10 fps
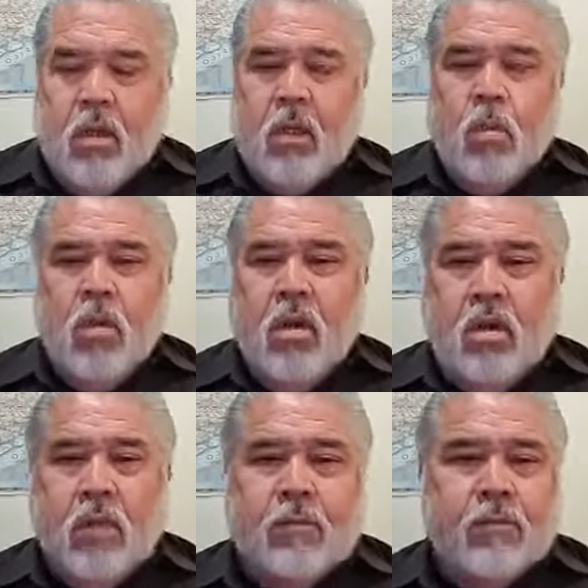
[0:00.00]

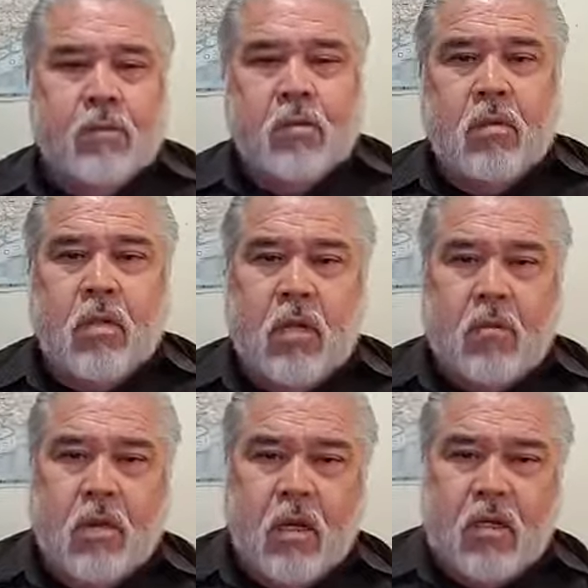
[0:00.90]
Welcome to another
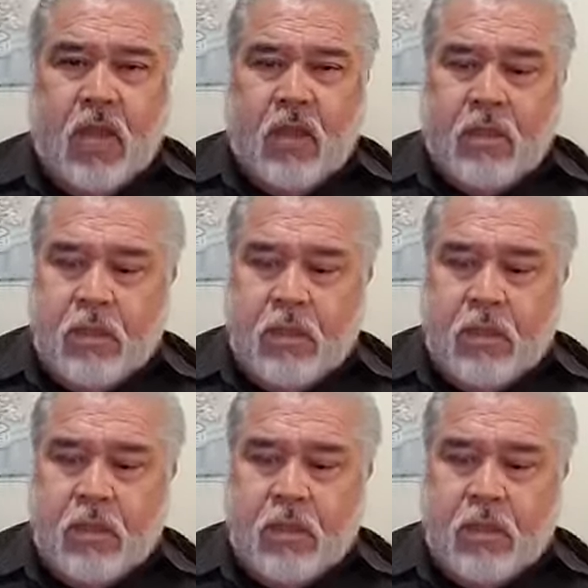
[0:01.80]
broadcast,